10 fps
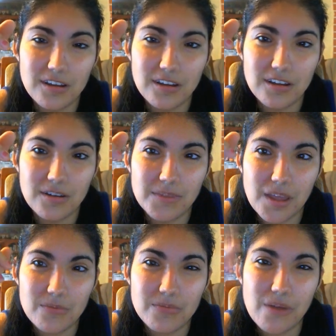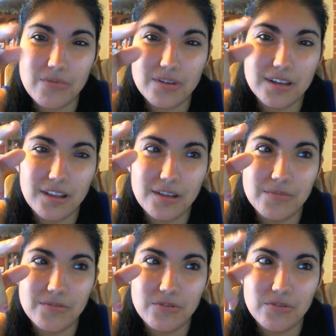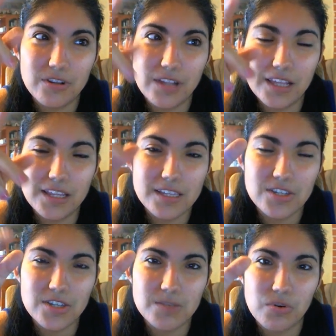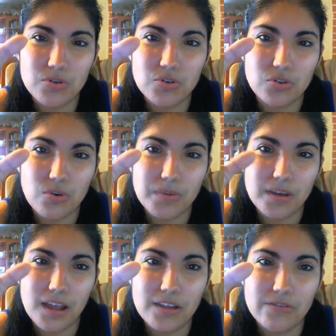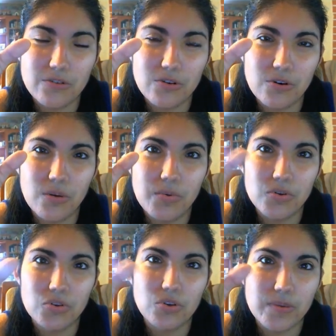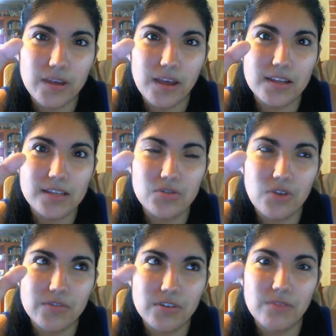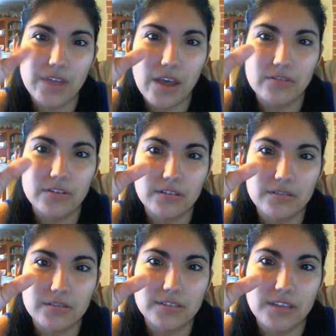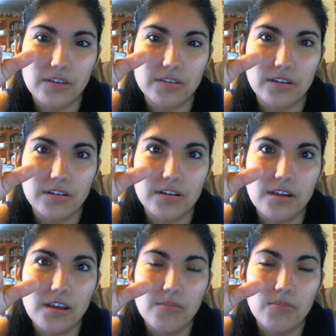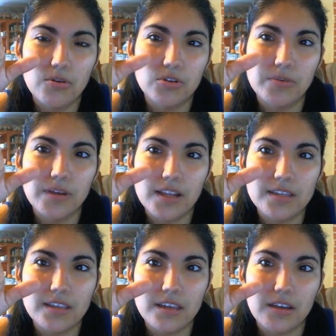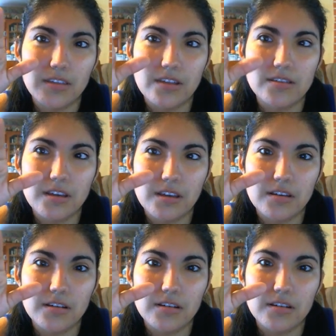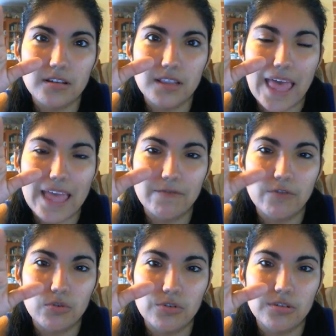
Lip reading: Not really Colombian food. Lately, it's just pollo tropical. If you don't know what pollo tropical is, you have to come down south here. Pollo tropical is like authentic Latin food.